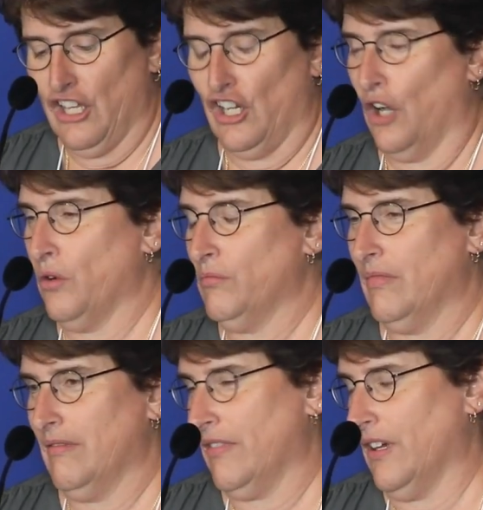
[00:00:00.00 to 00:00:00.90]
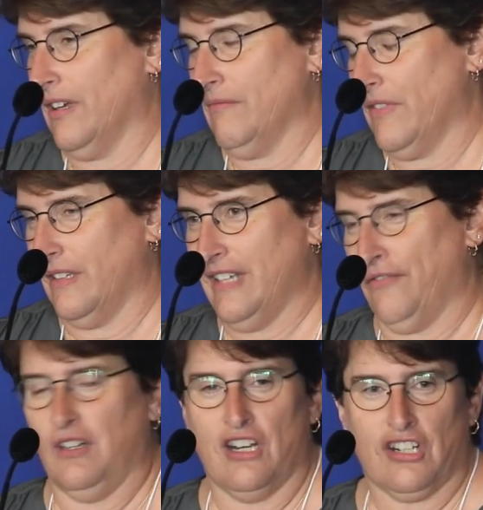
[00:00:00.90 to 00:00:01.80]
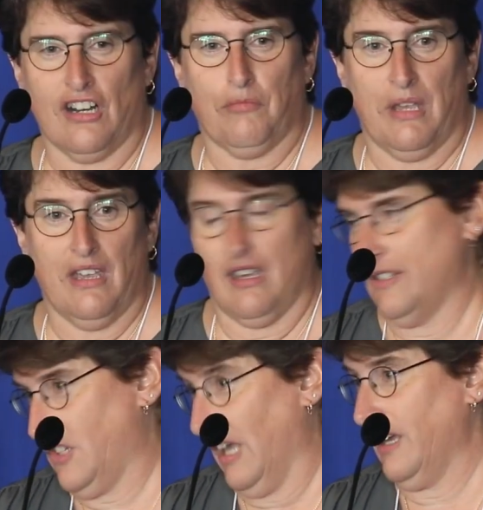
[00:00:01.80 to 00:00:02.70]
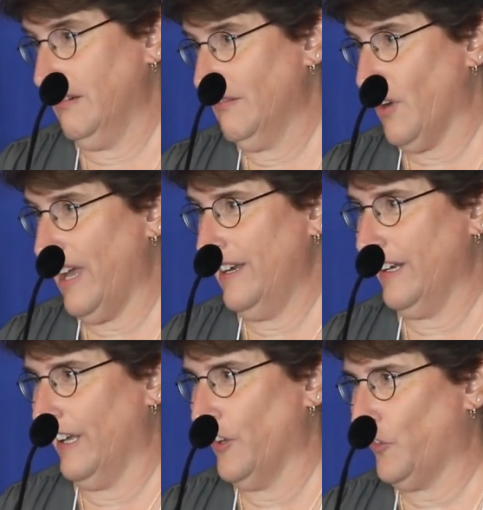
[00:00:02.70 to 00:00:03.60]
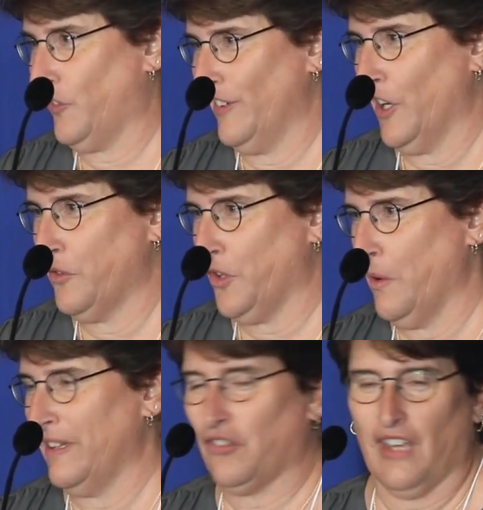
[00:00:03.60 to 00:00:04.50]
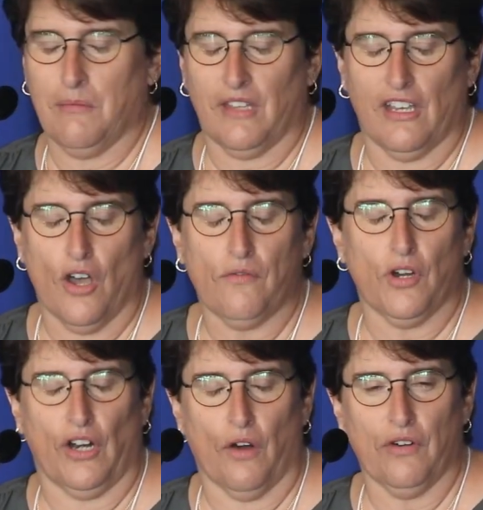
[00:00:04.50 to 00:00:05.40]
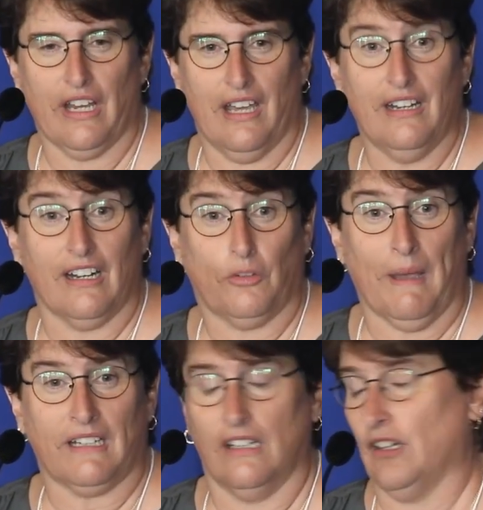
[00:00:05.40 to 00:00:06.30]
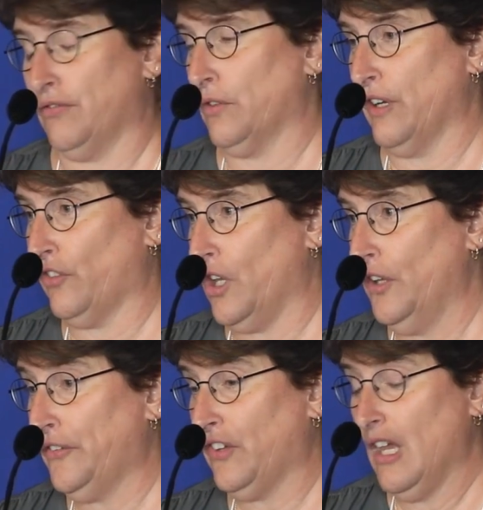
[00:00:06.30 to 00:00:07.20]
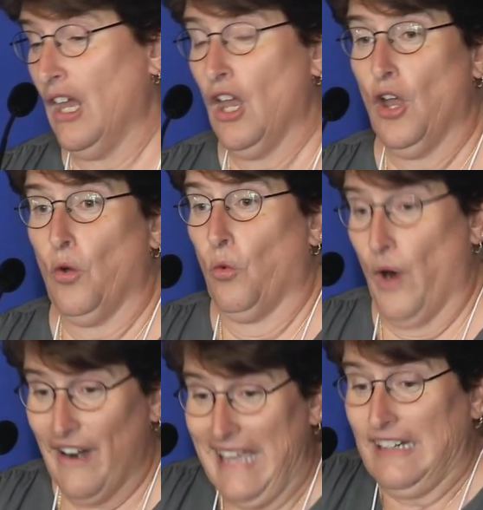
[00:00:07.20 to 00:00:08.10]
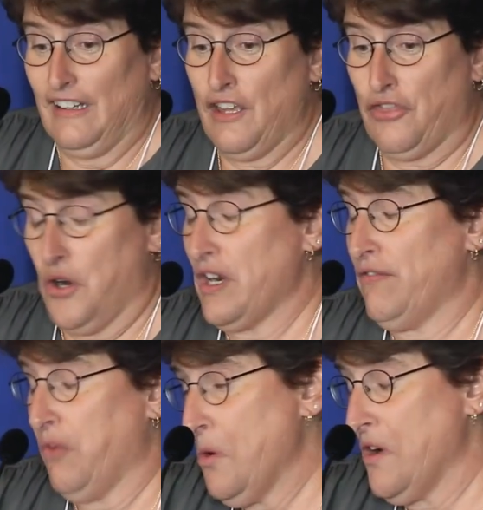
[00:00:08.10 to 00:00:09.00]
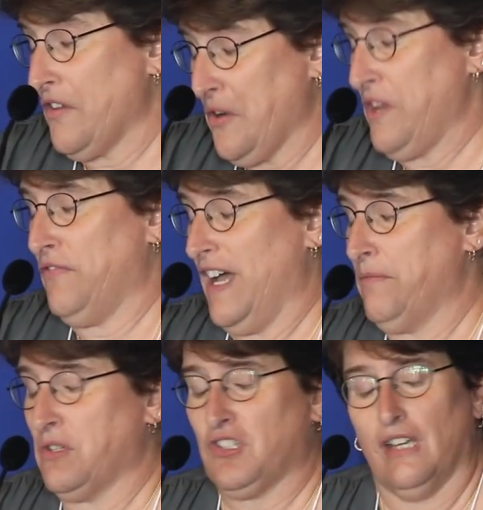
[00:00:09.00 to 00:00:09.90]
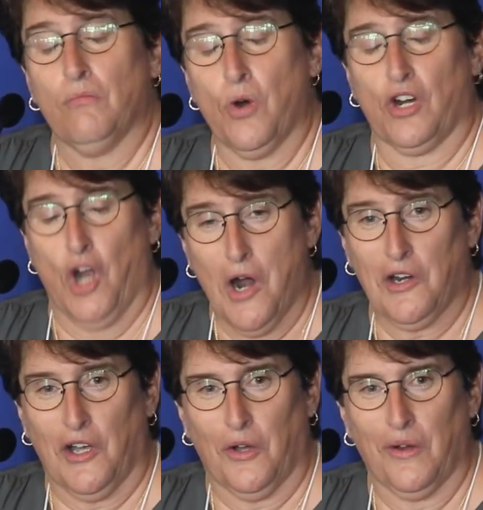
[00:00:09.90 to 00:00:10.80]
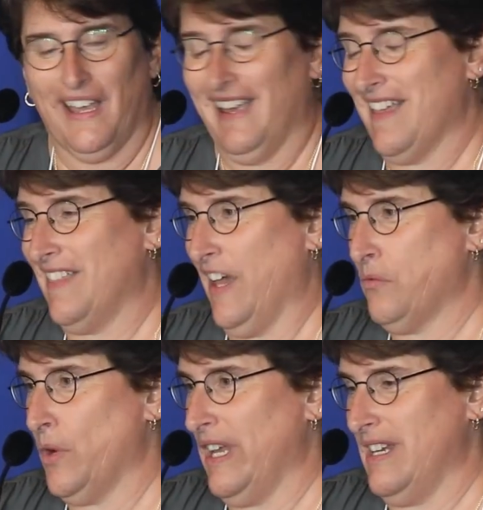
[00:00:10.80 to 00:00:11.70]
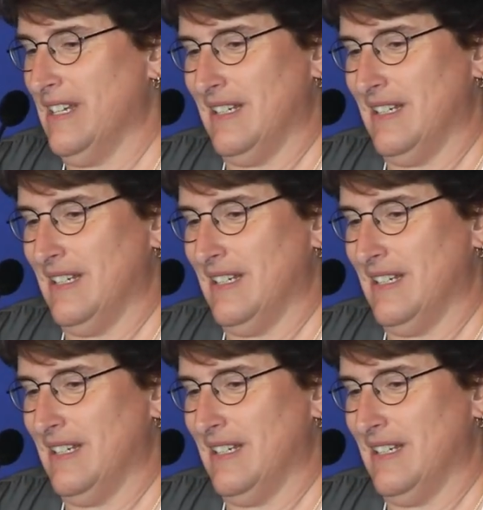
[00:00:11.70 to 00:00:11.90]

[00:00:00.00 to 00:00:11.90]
You know, the definition of being insane, right, is, you know, doing the same thing over and over again and expecting different results. We're handling 34 or 35% more cargo than we